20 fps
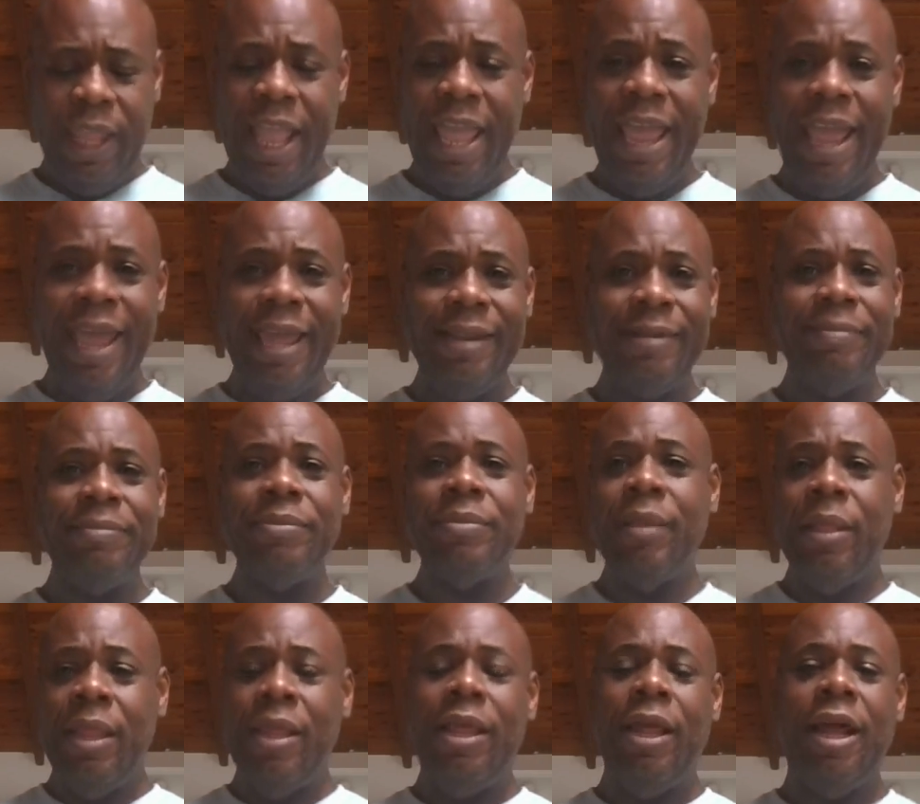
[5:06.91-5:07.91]
And
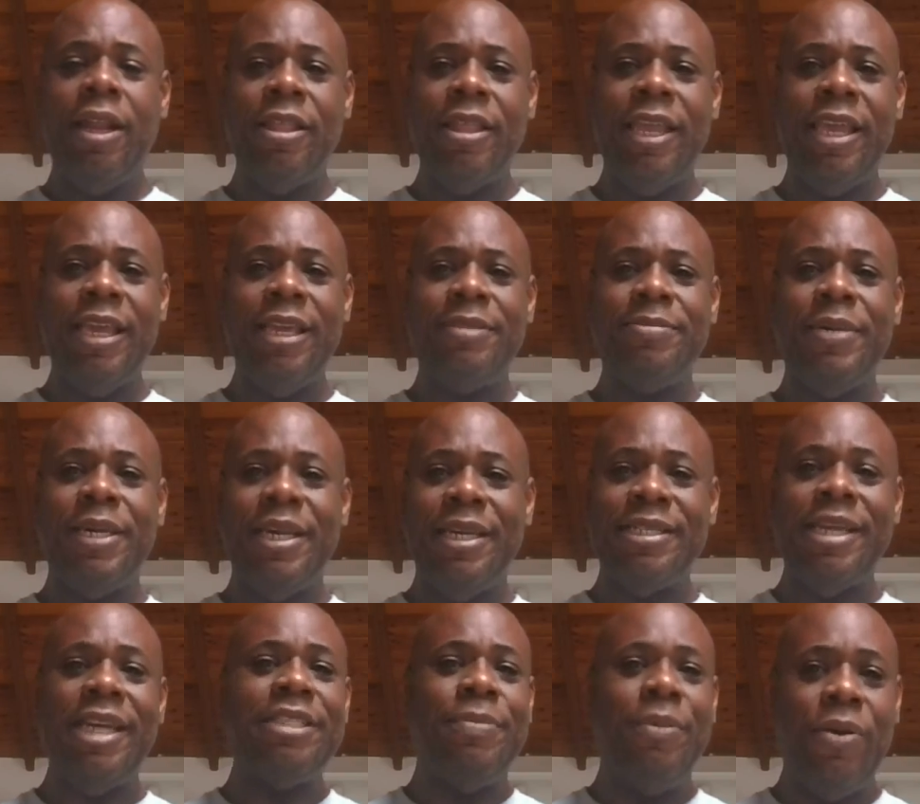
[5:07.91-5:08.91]
the other thing is,
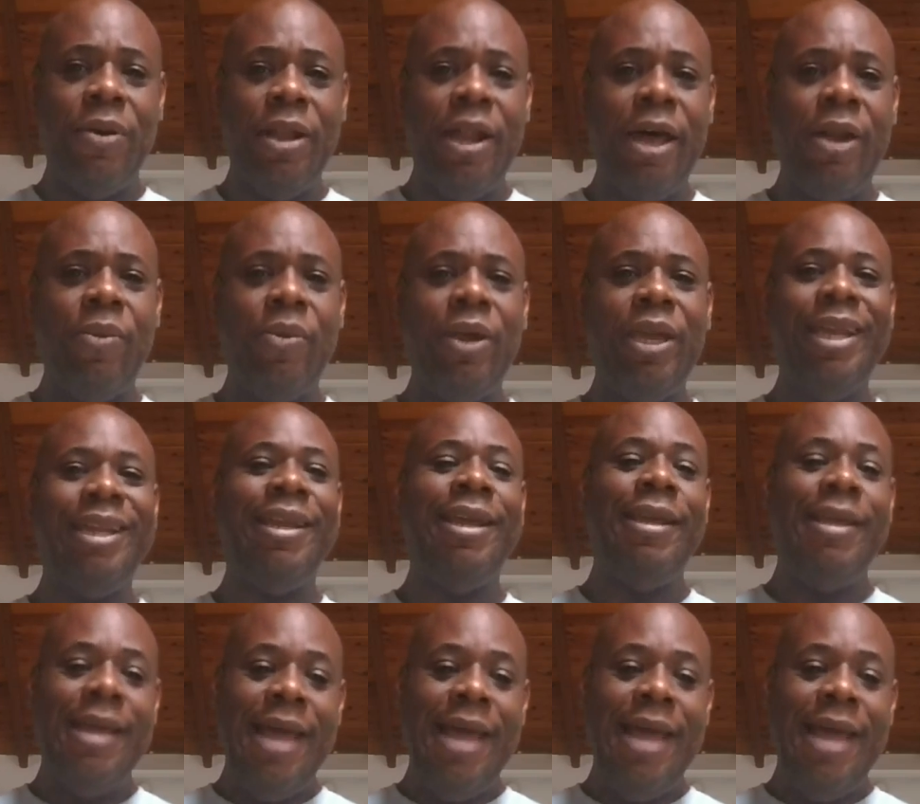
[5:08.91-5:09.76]
because I smoke a lot of weed,